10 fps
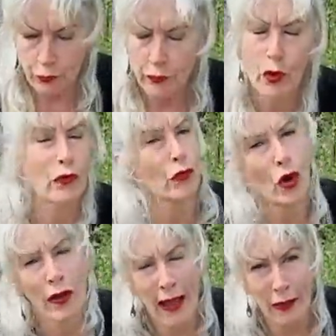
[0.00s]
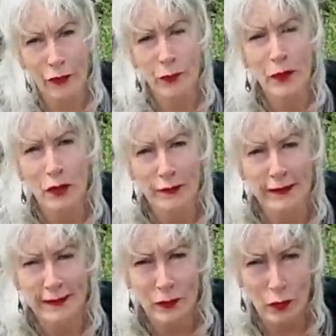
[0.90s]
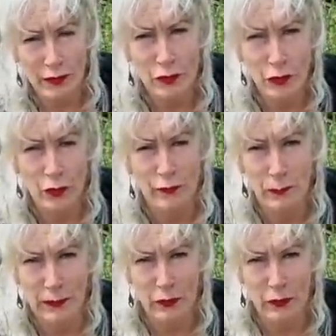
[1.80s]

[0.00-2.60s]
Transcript: overall health because it's going to those bitter